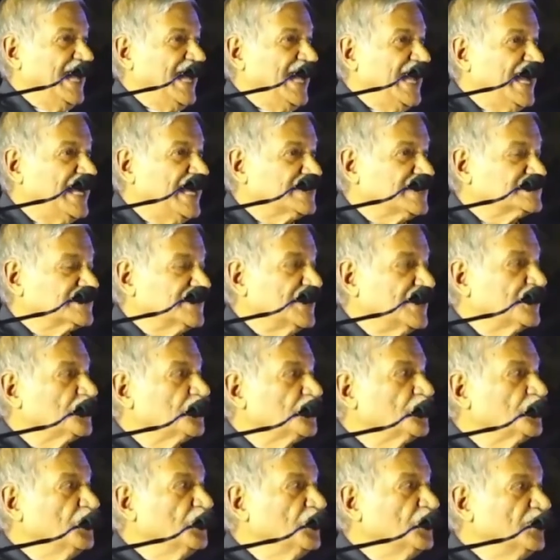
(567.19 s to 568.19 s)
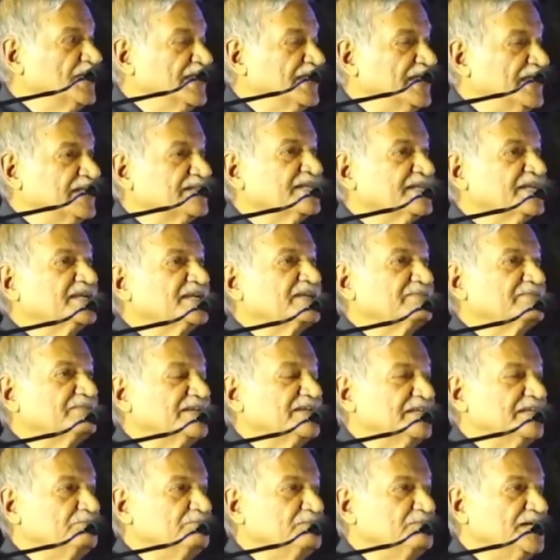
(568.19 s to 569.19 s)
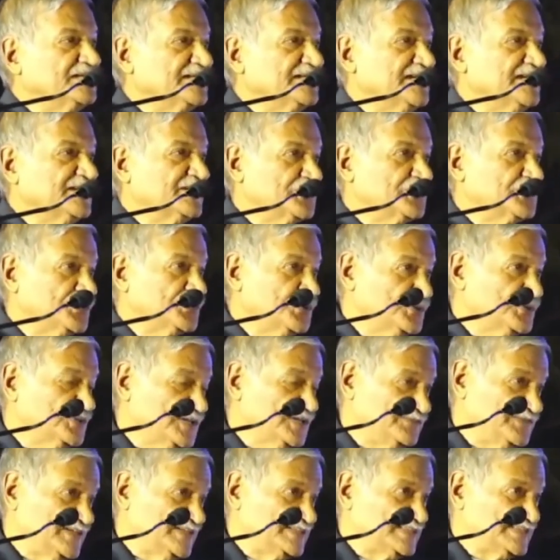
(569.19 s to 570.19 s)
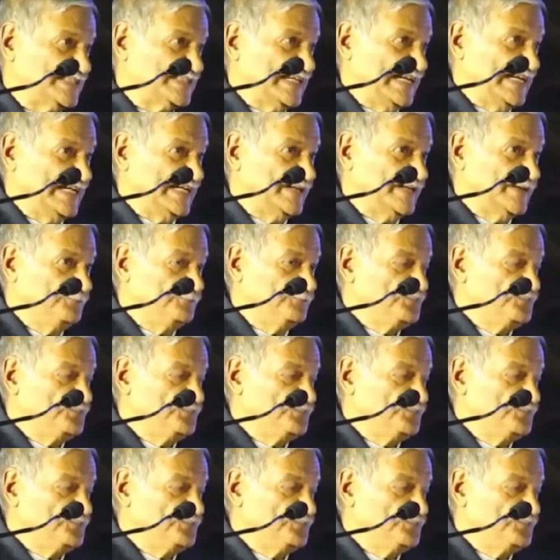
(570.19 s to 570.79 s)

has a role in the development and growth of a state.